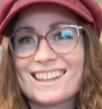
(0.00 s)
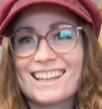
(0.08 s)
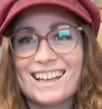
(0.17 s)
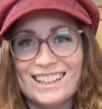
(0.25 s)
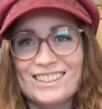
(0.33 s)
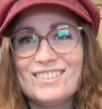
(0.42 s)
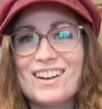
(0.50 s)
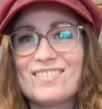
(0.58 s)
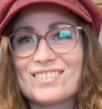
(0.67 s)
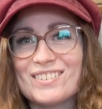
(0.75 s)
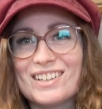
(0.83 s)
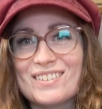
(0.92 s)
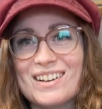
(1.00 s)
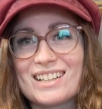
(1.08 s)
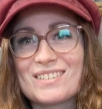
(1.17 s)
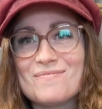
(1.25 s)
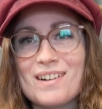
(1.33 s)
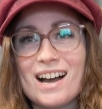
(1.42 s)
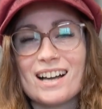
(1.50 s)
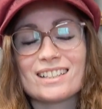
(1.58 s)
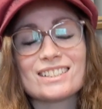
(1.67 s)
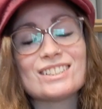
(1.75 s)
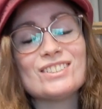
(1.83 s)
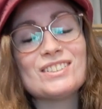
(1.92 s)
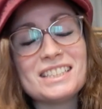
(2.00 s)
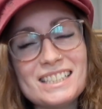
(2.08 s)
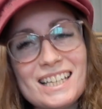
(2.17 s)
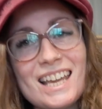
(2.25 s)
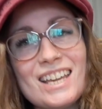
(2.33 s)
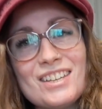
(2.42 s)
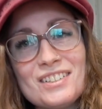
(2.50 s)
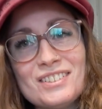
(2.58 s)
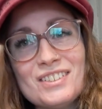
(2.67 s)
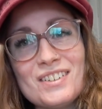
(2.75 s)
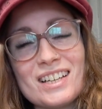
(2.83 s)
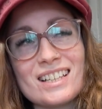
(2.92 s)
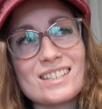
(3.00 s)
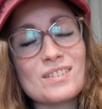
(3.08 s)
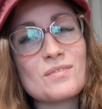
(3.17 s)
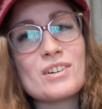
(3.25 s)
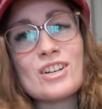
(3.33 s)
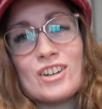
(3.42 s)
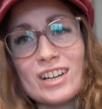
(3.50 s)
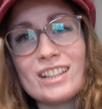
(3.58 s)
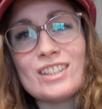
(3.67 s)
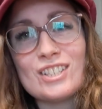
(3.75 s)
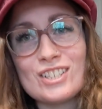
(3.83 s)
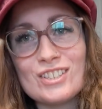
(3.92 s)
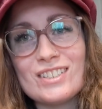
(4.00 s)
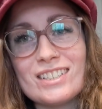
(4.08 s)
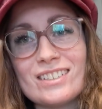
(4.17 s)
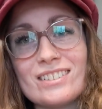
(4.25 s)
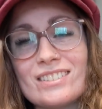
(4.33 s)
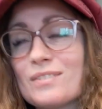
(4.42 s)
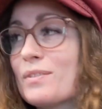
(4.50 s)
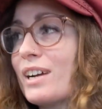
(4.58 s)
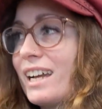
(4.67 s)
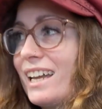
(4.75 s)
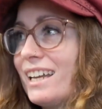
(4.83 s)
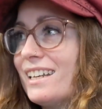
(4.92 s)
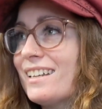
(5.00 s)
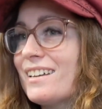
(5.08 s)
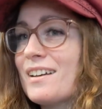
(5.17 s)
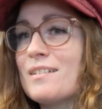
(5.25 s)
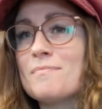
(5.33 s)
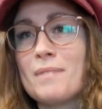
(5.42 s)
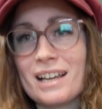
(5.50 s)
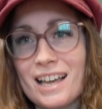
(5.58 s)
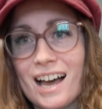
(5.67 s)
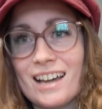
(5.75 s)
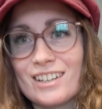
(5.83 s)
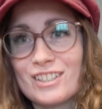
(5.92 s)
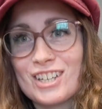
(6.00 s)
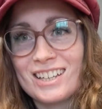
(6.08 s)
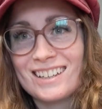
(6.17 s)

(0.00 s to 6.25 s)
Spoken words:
Hello everyone and welcome back. So today you'll notice we're not in the studio, we're in my garage.